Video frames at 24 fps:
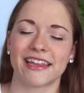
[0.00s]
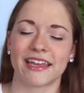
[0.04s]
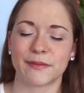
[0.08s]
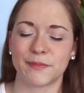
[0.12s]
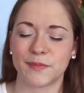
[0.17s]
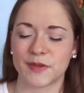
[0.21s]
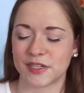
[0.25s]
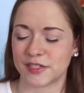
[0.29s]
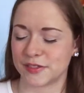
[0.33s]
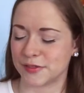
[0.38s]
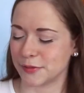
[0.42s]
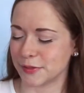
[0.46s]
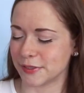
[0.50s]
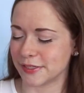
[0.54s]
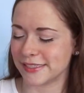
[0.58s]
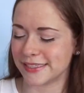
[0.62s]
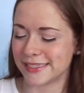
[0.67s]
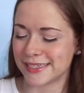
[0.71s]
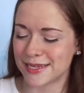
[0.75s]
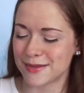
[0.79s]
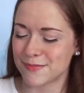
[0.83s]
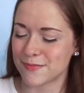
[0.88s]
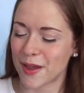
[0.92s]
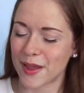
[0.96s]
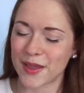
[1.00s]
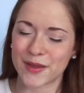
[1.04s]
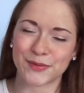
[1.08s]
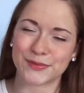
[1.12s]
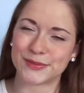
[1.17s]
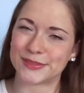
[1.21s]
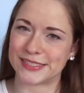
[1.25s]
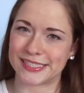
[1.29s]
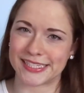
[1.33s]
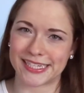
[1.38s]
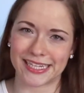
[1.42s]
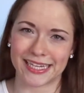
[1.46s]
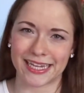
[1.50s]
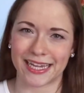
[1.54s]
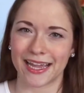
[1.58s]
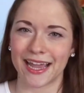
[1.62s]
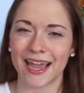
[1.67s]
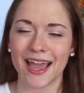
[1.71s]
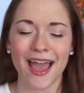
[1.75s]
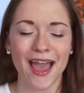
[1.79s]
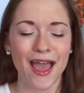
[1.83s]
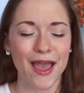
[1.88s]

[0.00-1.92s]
like being a tourist in my own city.